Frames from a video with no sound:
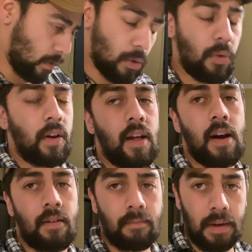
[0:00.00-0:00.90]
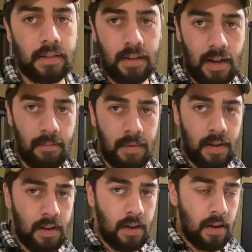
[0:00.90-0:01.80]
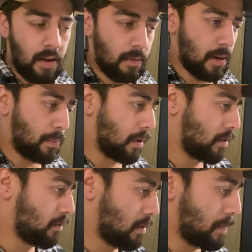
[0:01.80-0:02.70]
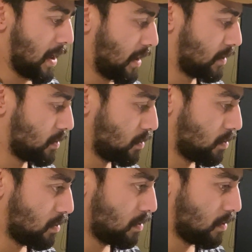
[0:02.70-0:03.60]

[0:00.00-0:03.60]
thawed it out, mixed it up, I'm going to put it through the bandsaw,